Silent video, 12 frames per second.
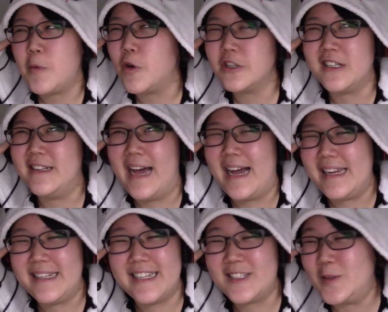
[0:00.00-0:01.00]
wasn't
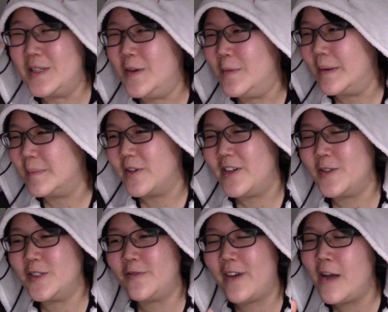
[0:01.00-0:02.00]
9. That's all I remember. It
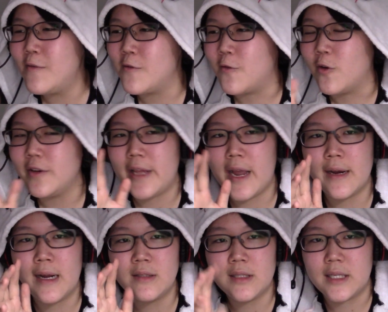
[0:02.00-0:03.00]
was 5 or 4. They
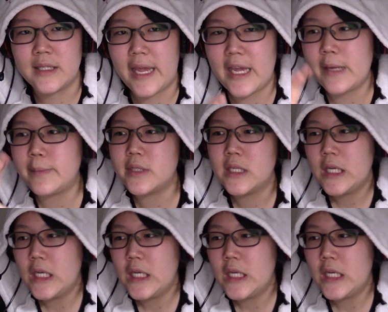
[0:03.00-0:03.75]
announced the names,